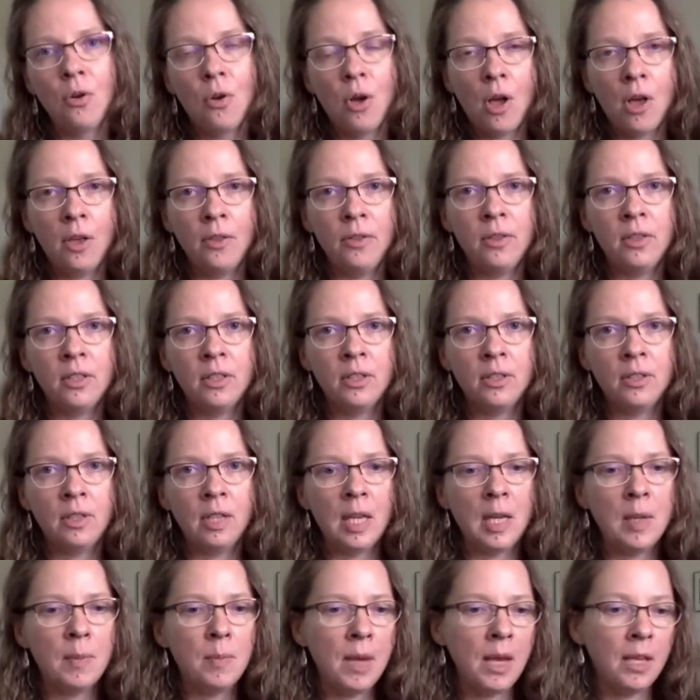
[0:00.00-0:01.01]
on the
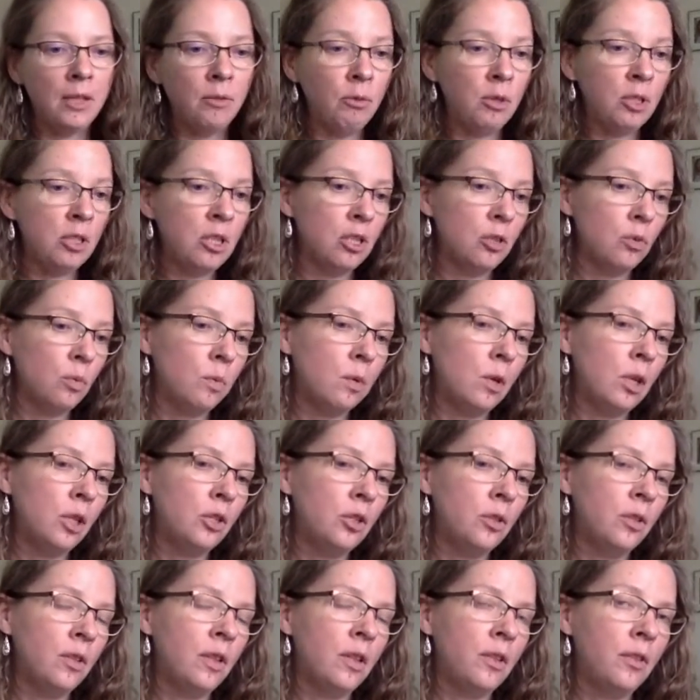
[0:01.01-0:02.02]
stream, and we just
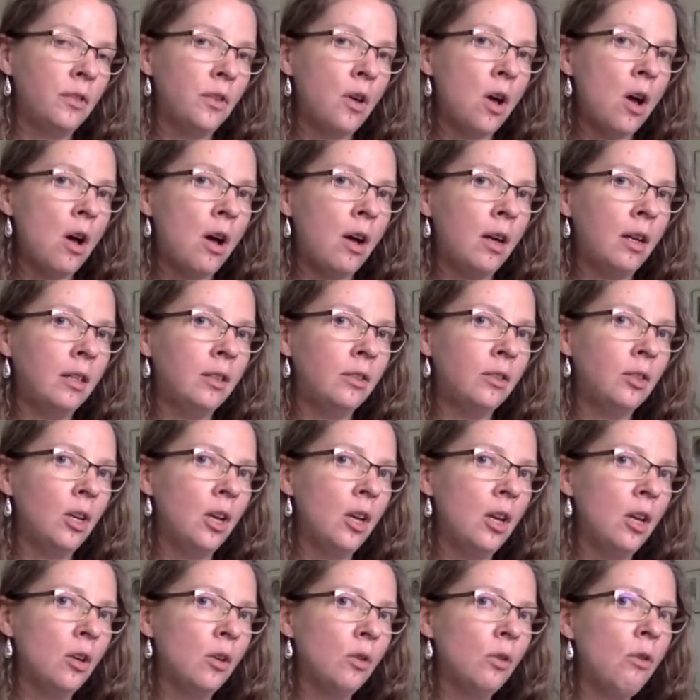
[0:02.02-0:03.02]
watch the thought
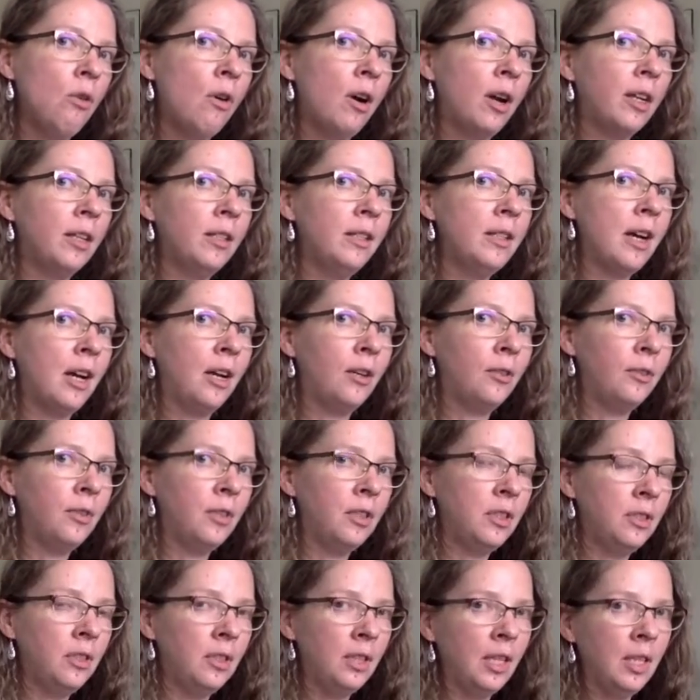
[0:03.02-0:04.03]
going down
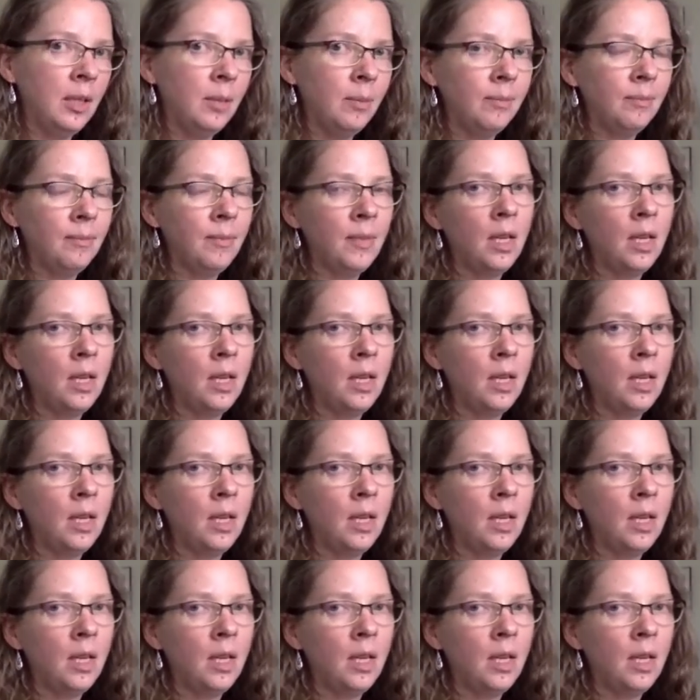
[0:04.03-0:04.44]
the stream.